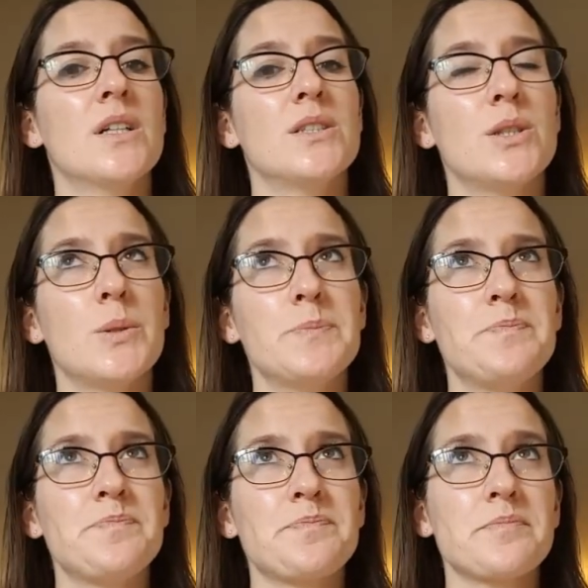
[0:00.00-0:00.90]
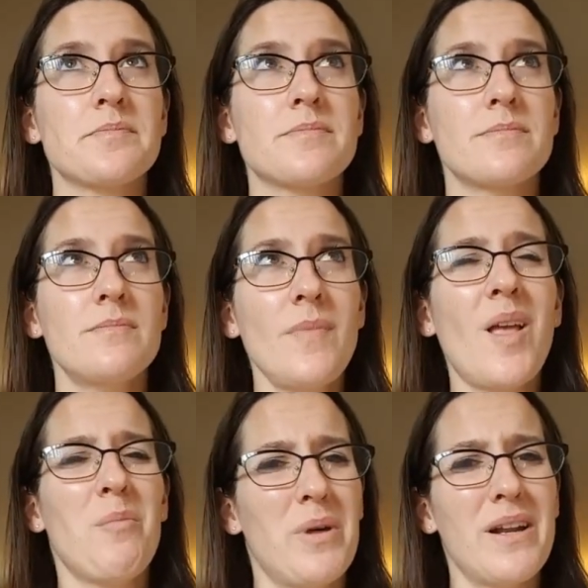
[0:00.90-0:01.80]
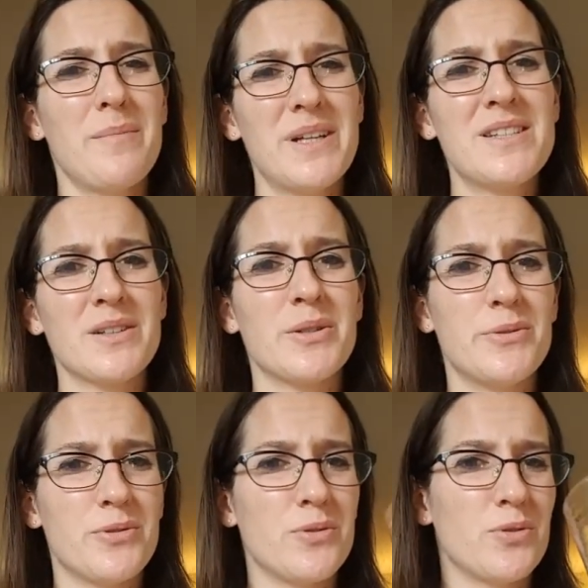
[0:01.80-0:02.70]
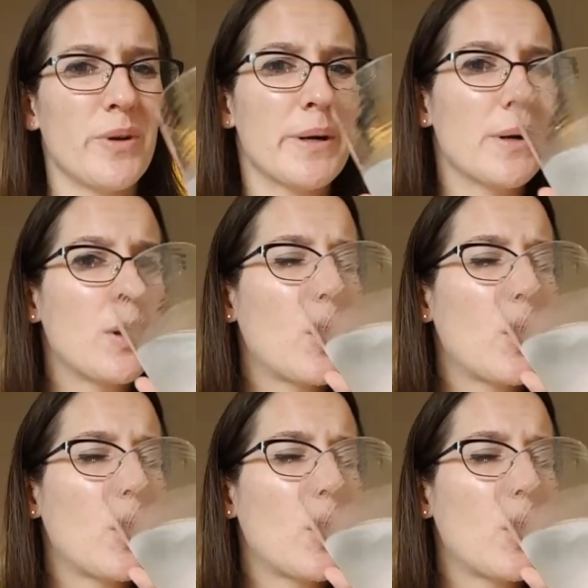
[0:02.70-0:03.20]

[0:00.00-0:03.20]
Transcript: So, but my son could use a new sweater.